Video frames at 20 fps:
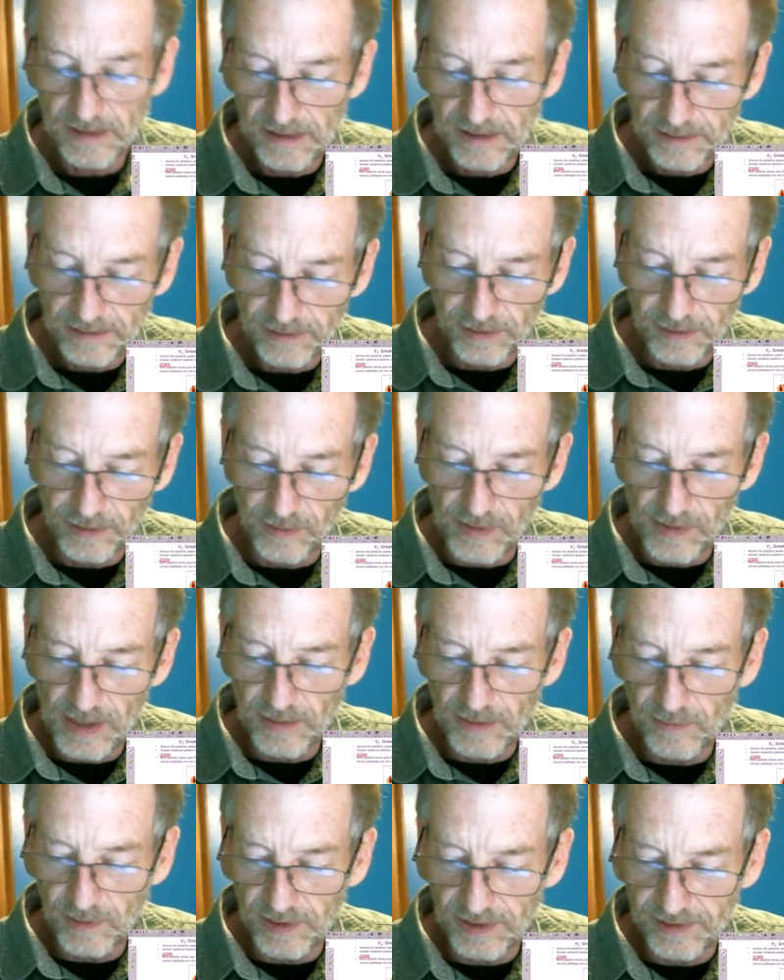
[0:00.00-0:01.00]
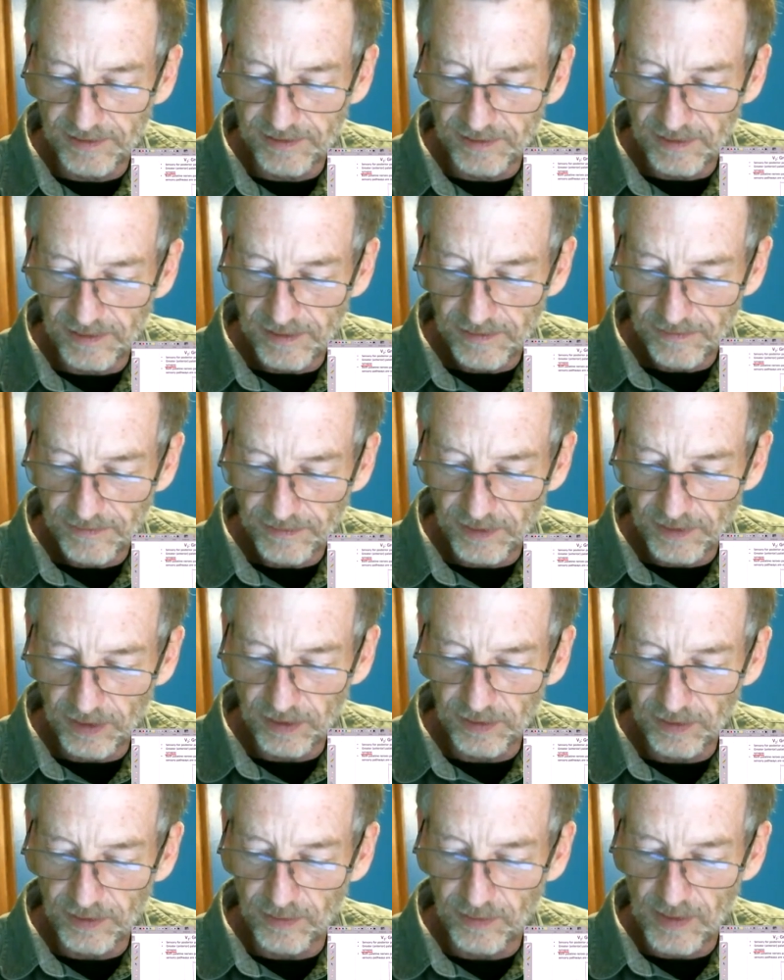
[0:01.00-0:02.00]
So the red ones
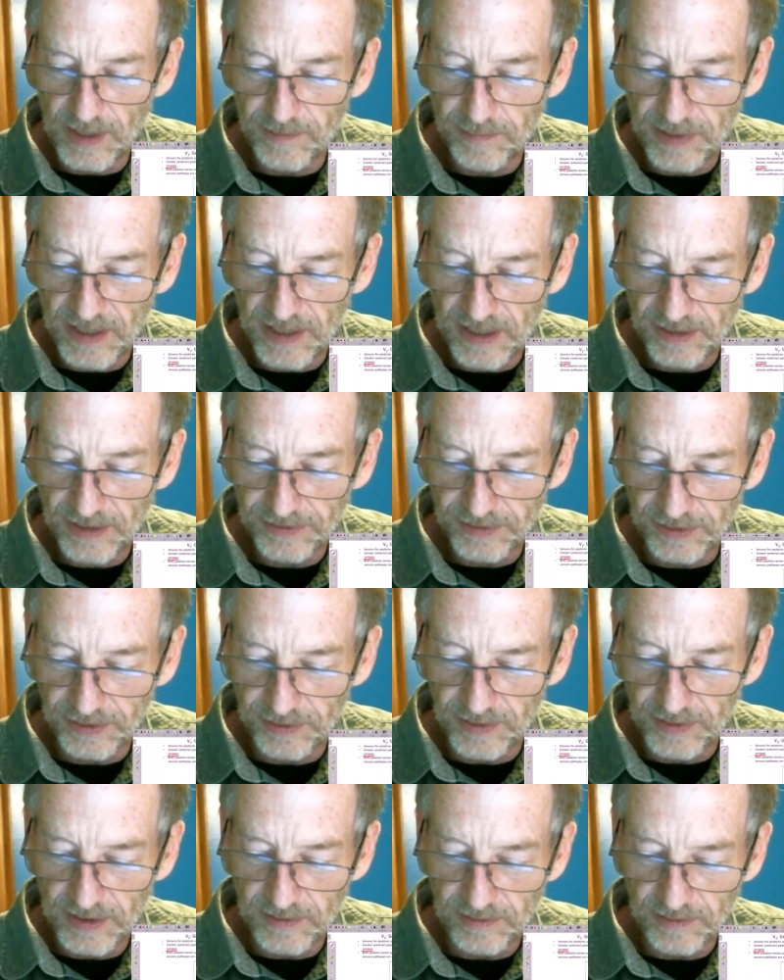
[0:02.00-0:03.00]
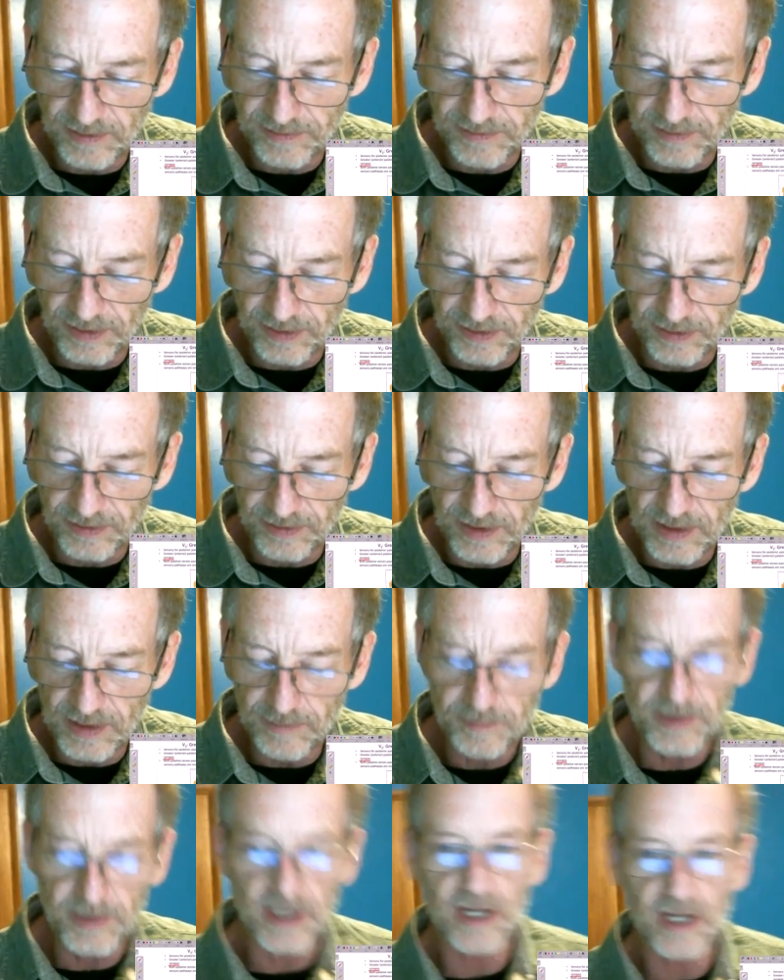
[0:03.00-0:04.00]
follow the red path, the green ones follow the green
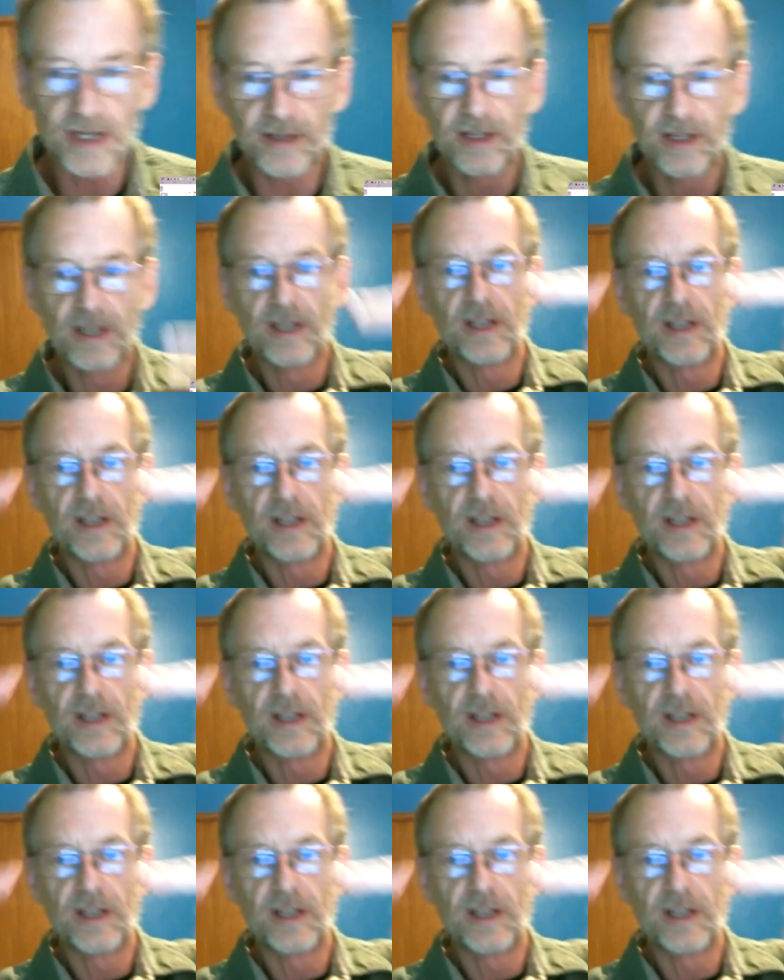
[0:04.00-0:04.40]
path.